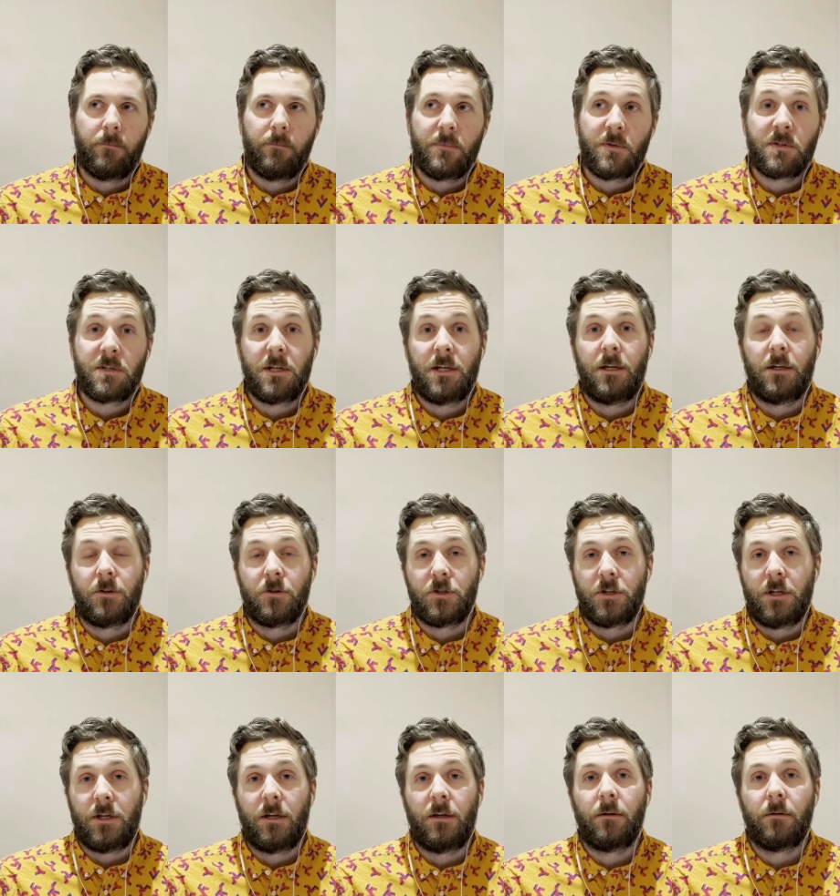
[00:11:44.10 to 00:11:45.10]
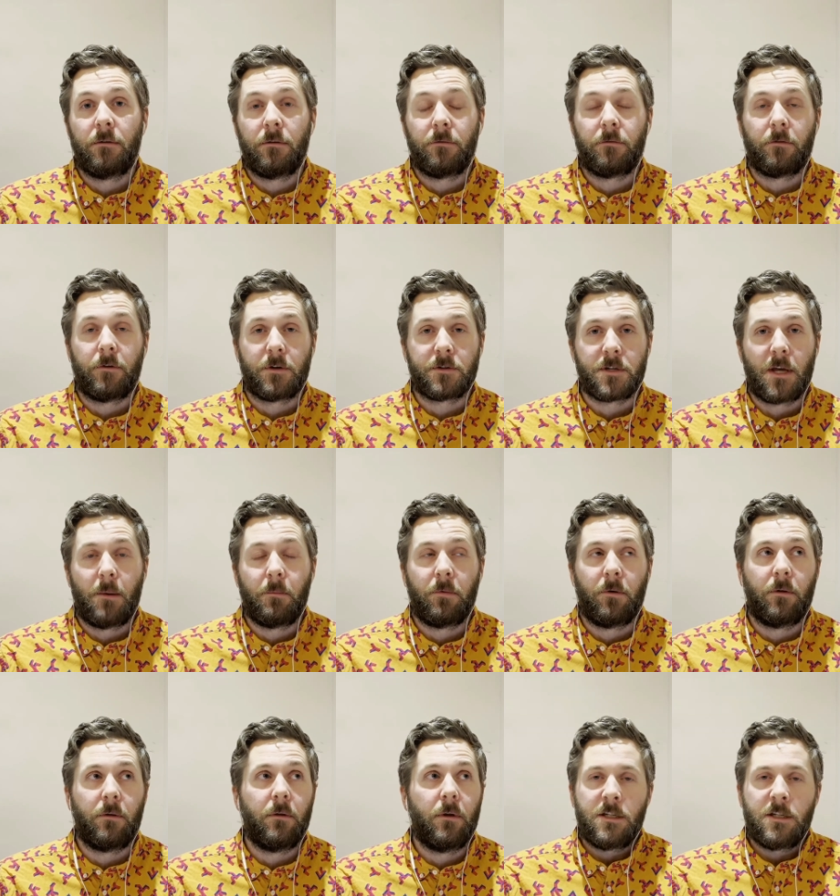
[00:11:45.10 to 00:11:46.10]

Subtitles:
C and G, for example,